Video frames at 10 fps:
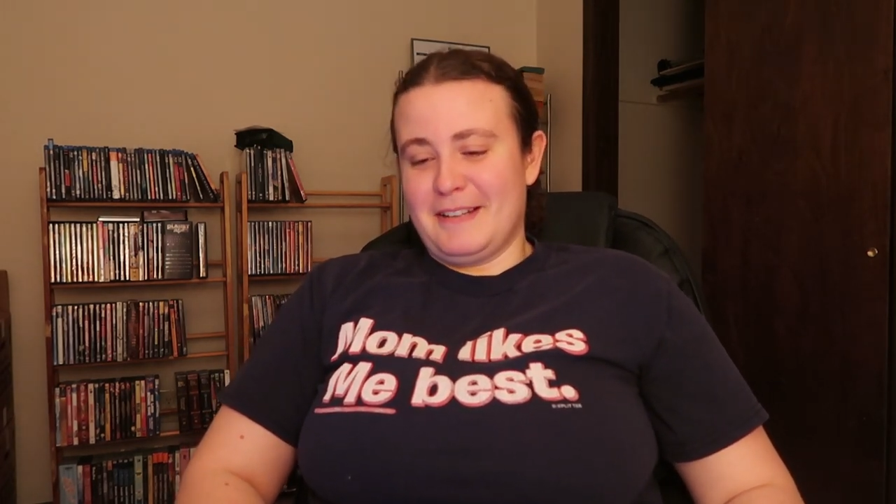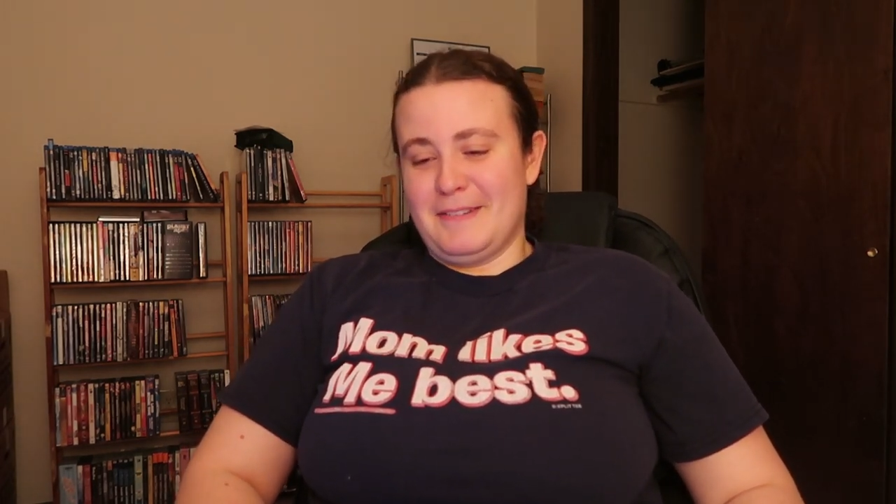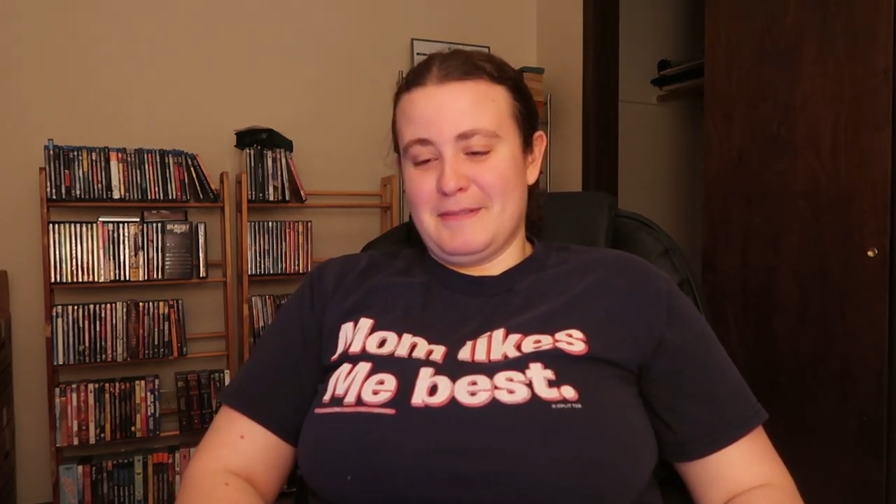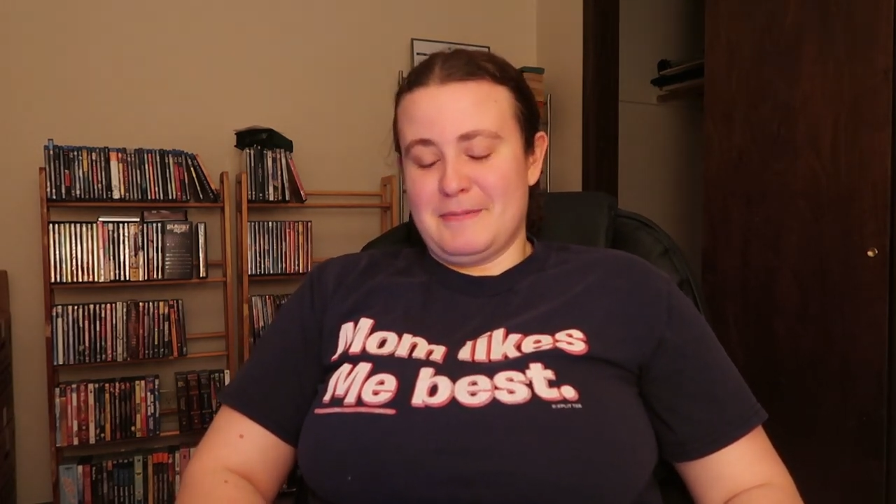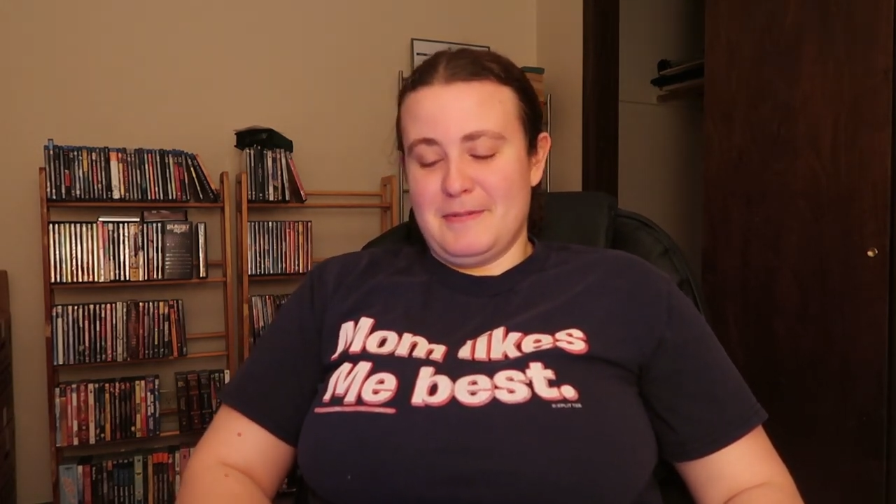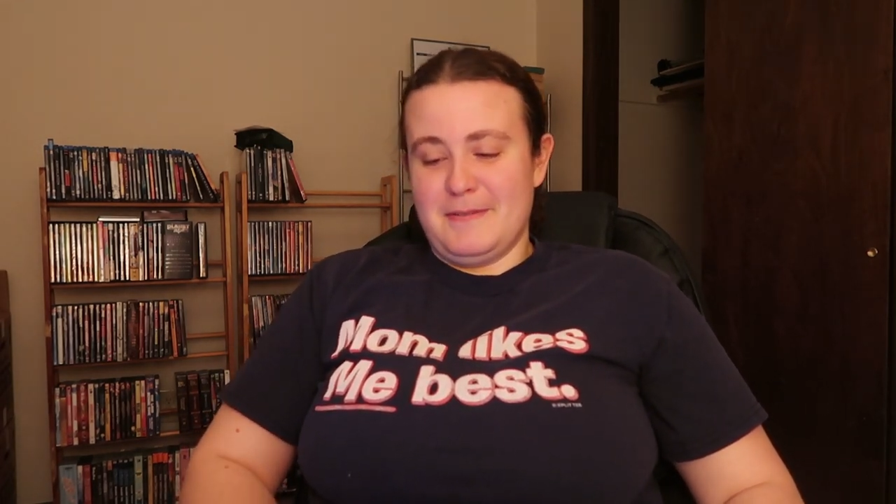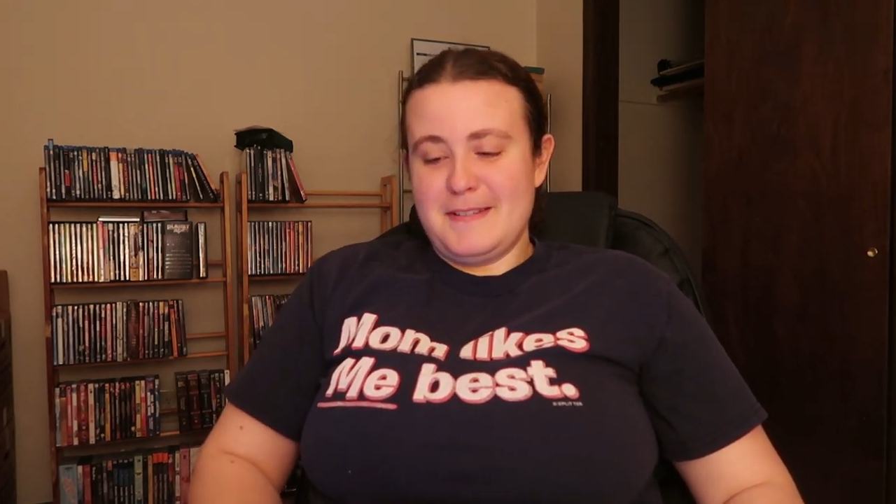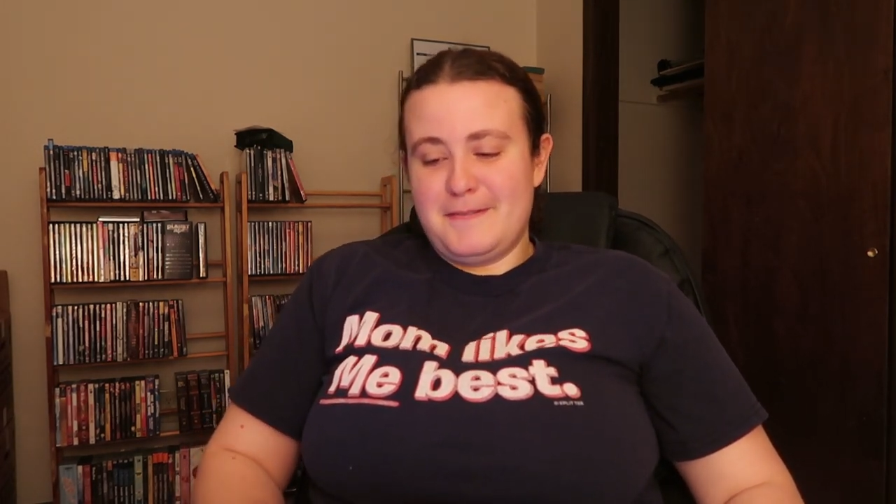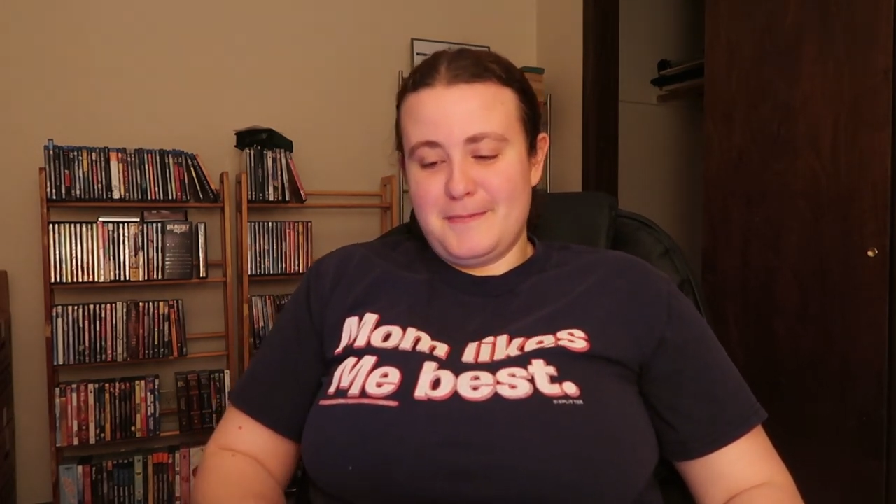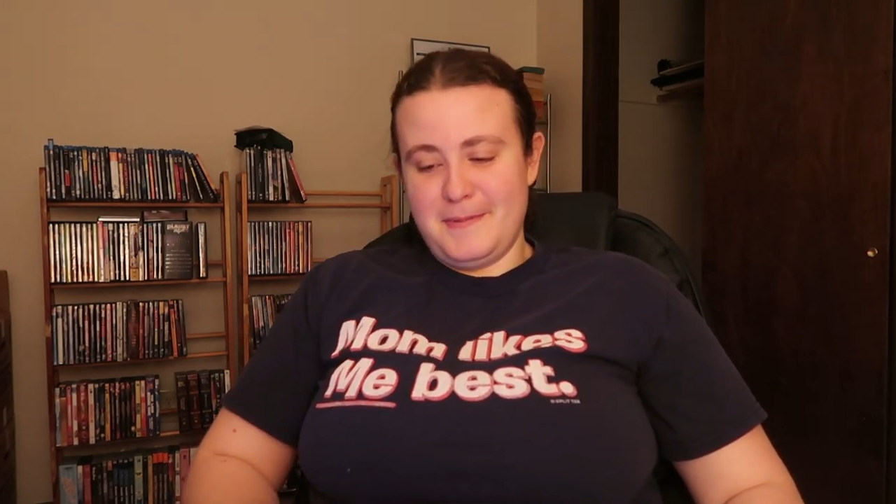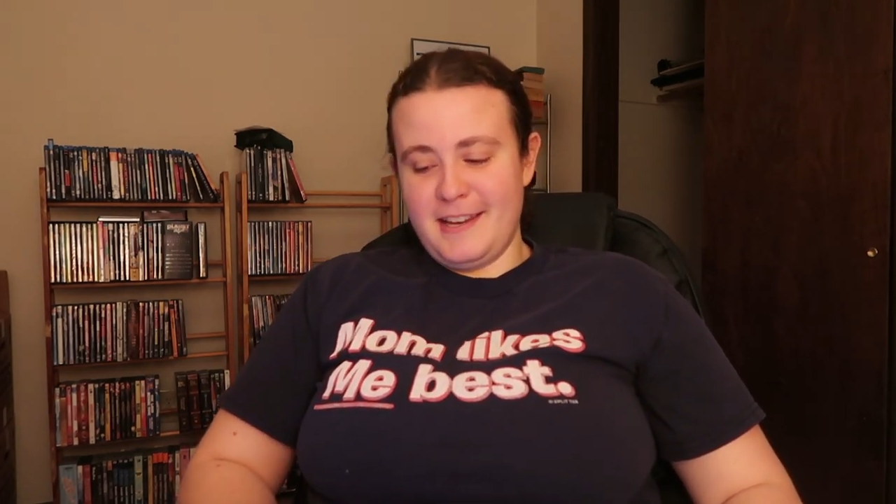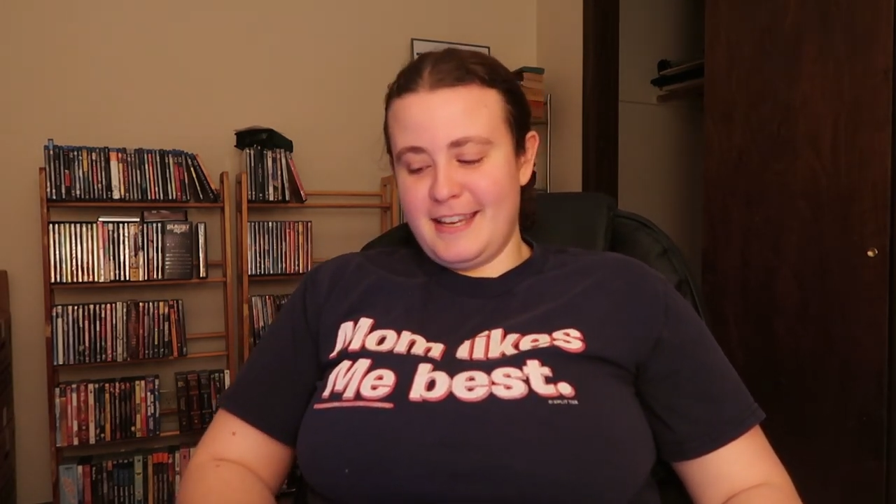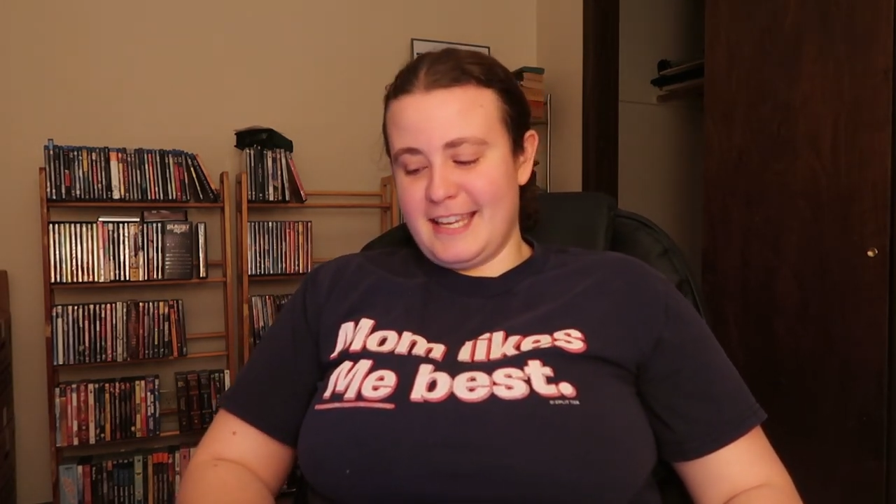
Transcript: out of this movie for me,